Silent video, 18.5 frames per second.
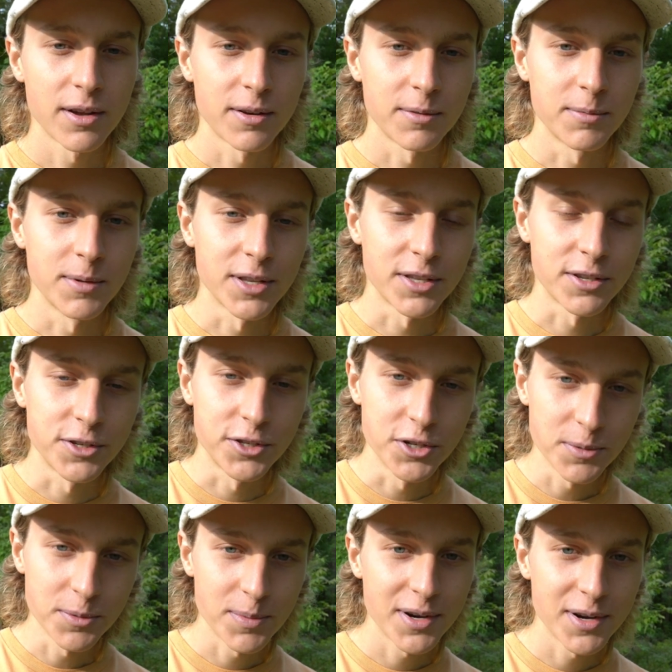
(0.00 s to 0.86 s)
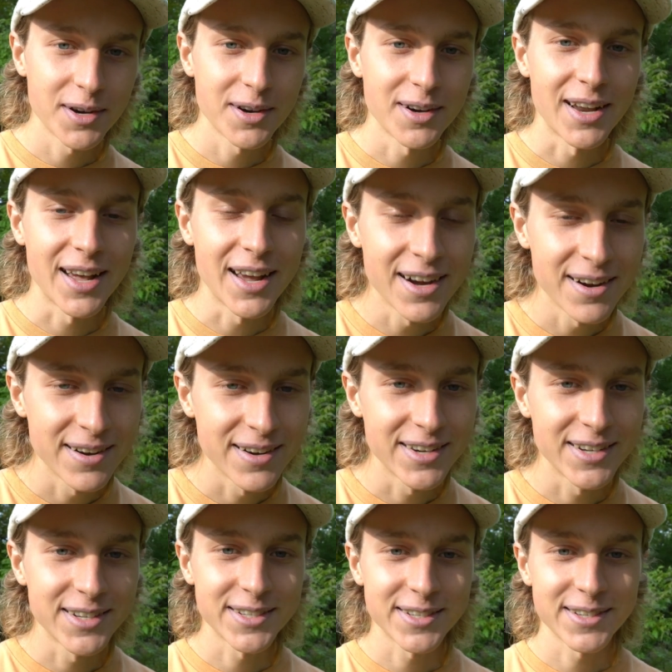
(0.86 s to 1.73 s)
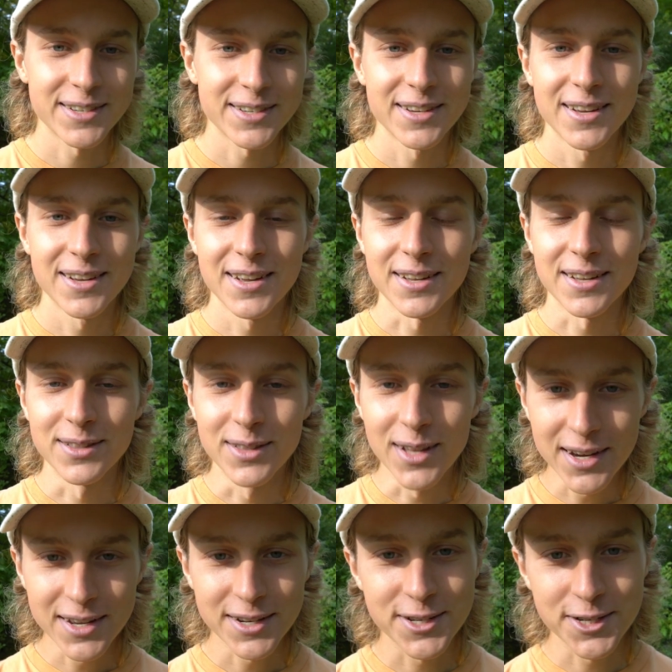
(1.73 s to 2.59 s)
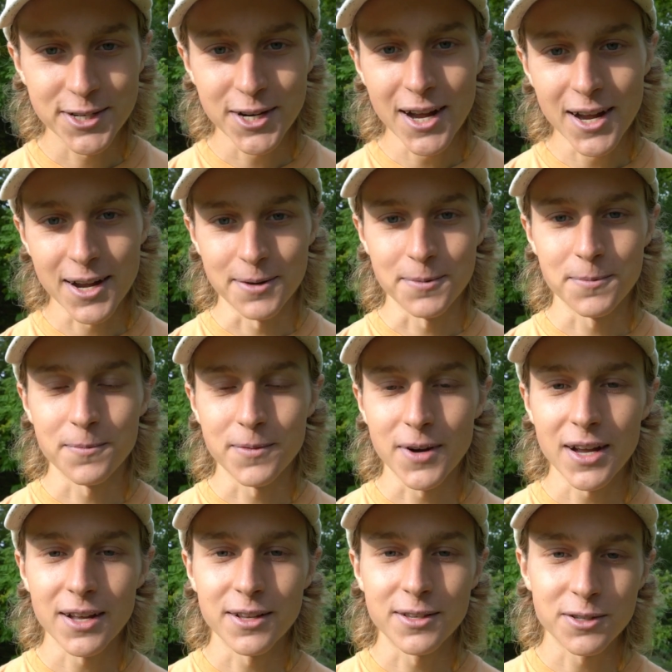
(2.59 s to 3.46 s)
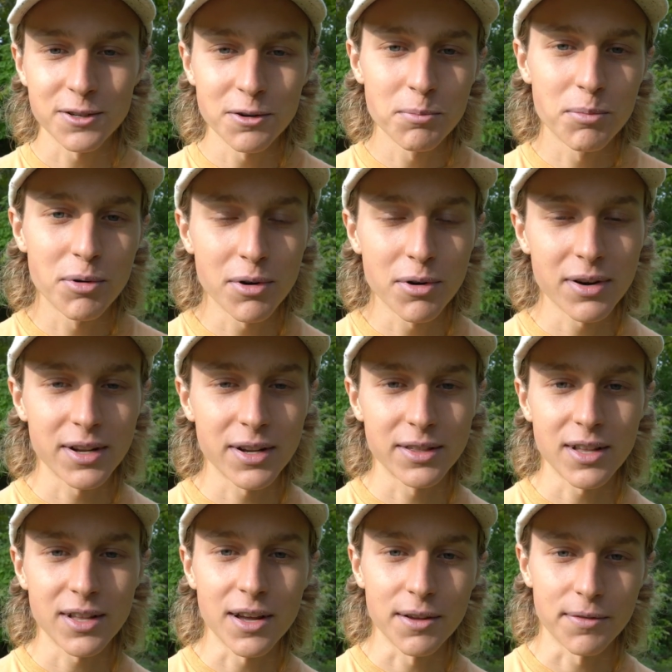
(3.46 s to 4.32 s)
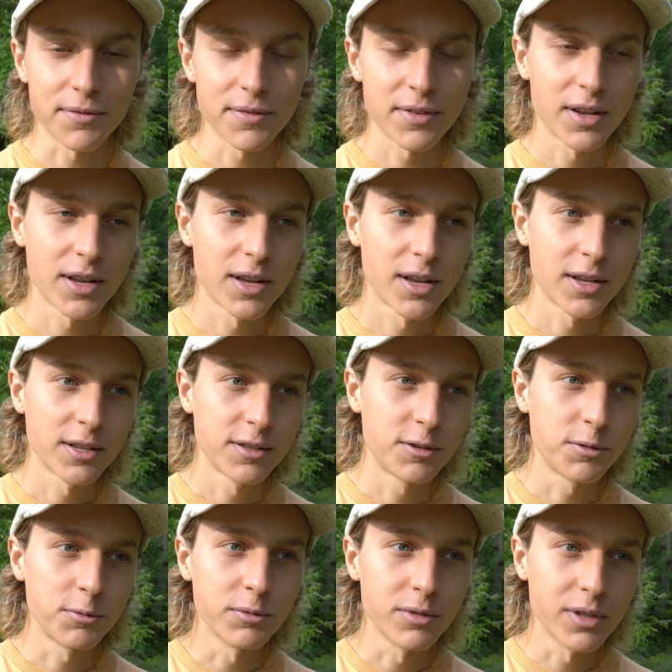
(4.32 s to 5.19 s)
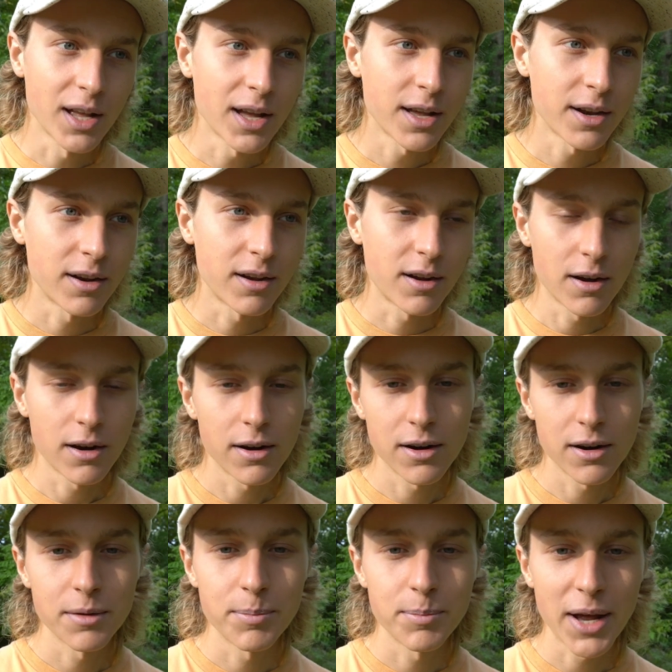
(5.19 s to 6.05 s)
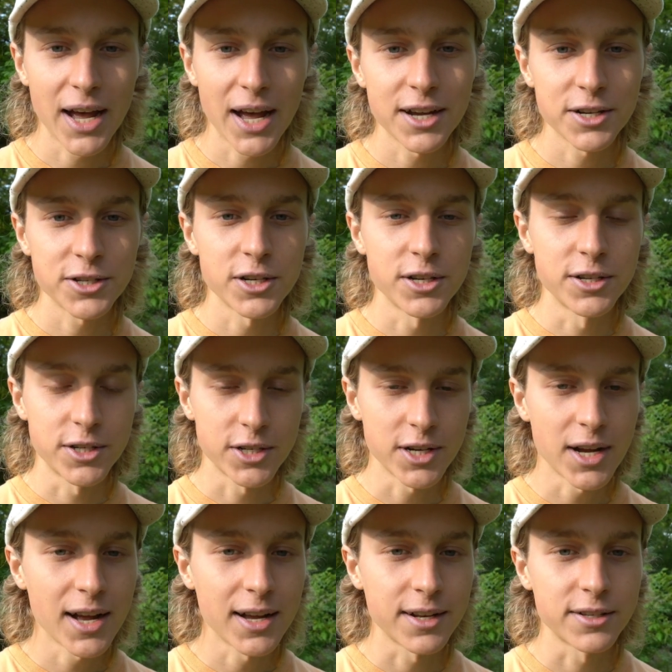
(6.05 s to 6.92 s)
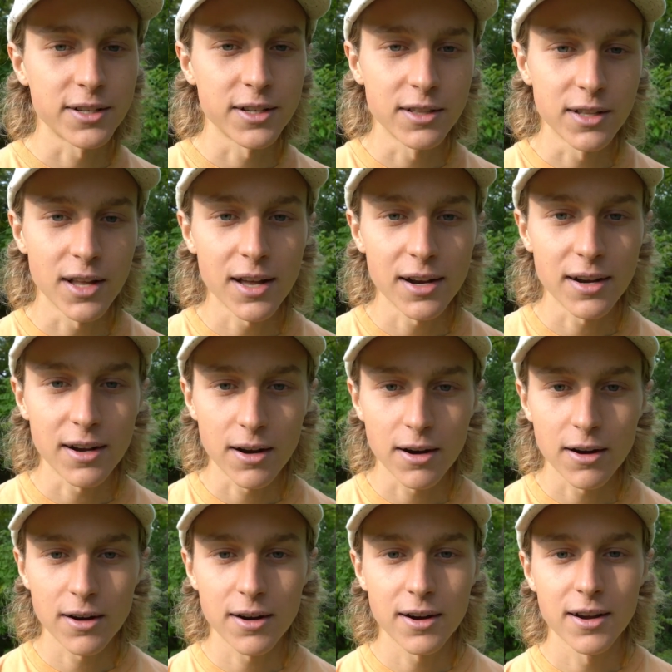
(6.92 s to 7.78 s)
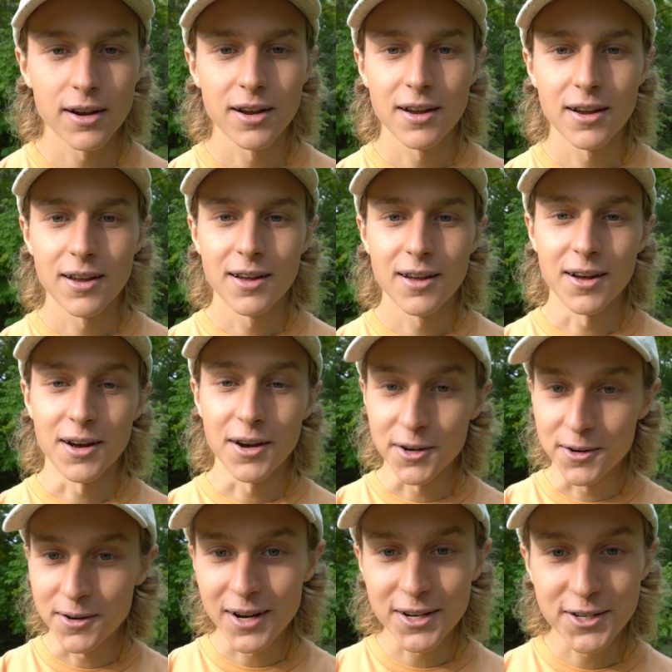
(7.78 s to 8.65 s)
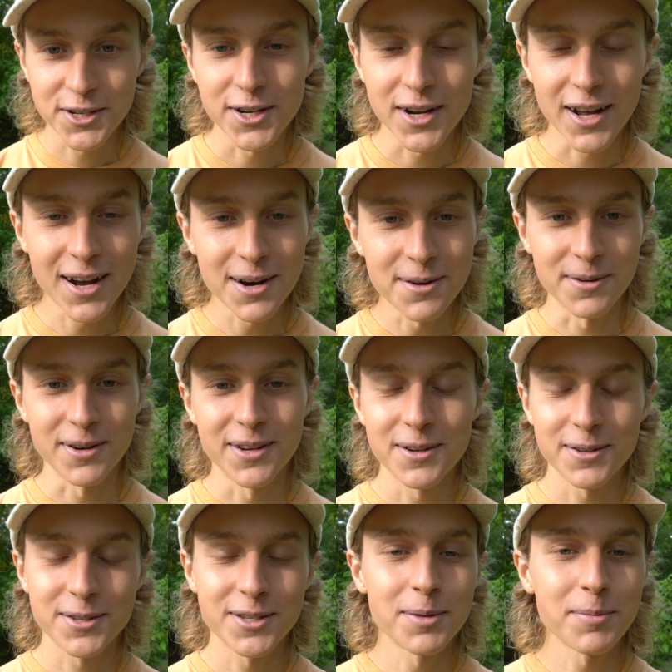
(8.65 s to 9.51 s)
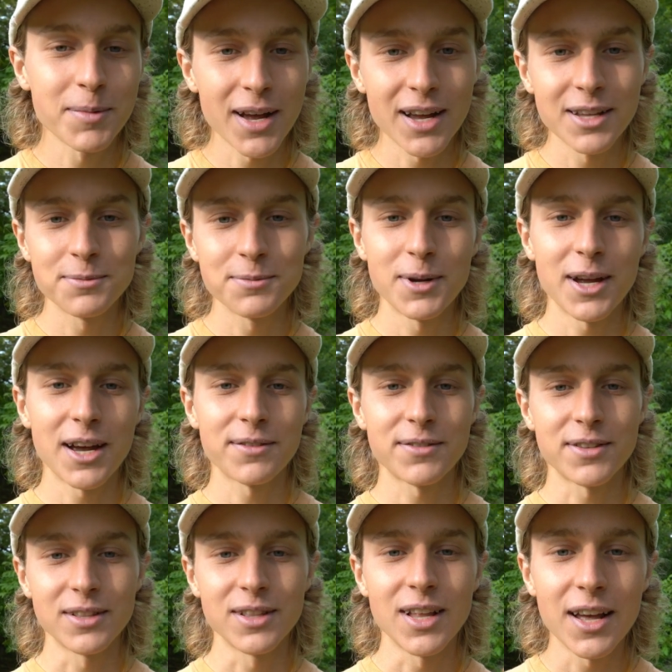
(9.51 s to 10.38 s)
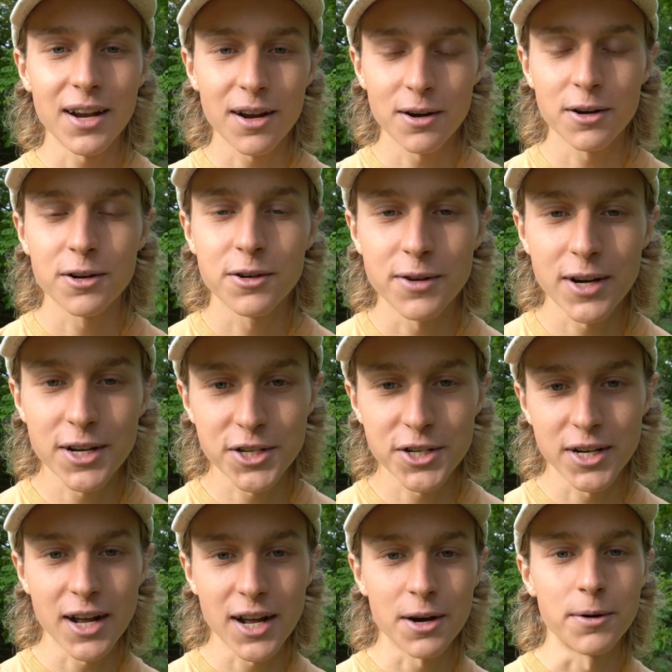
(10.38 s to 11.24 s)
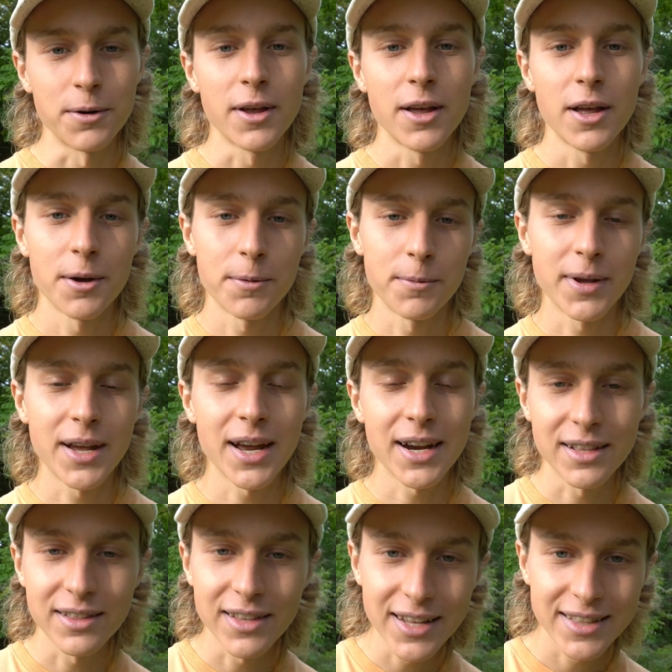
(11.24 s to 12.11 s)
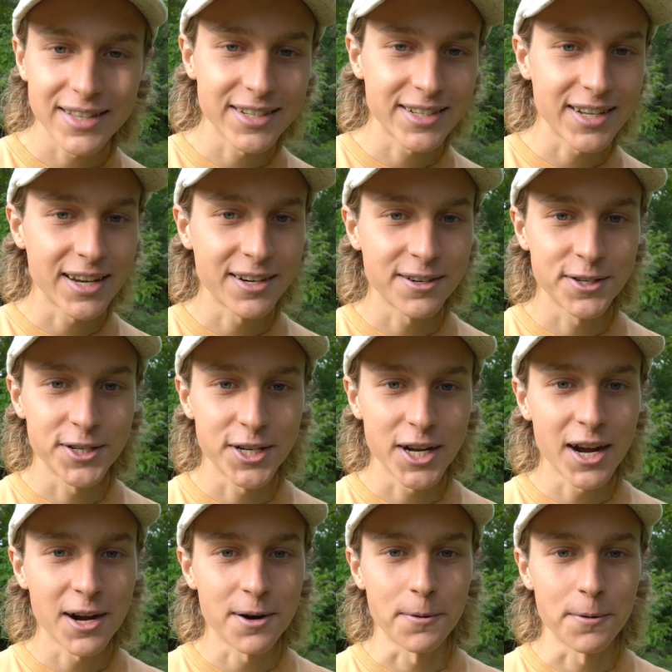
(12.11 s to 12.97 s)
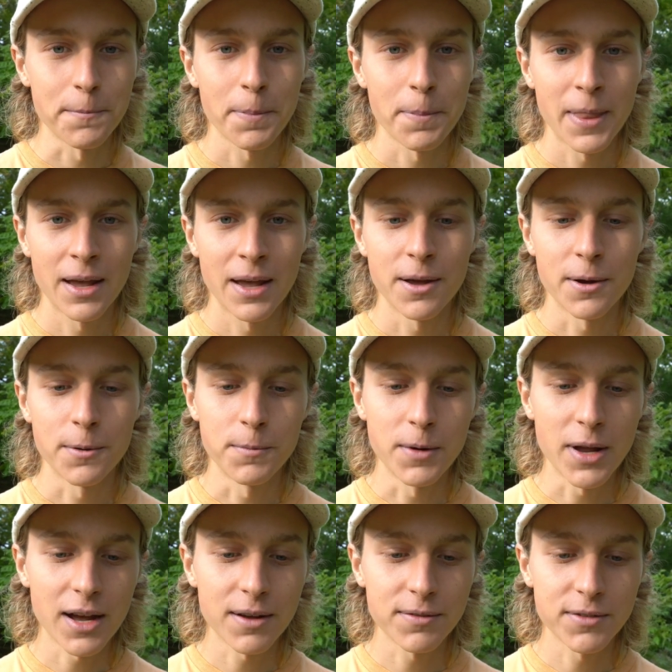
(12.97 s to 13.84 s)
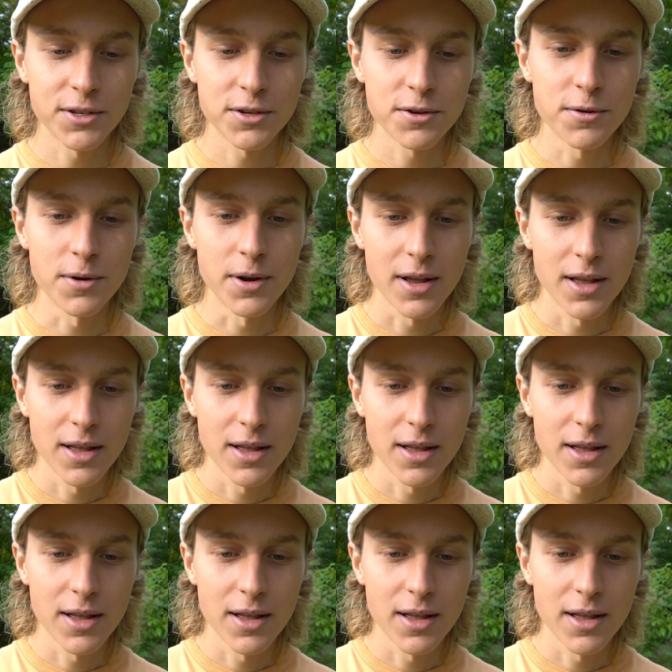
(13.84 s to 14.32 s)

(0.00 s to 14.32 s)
with Jupiter and Aries, let it shine, right? It's so important in life to let our passion shine, to let our aggression out. Sometimes we have to let our aggression out. We got to let this energy out. We have to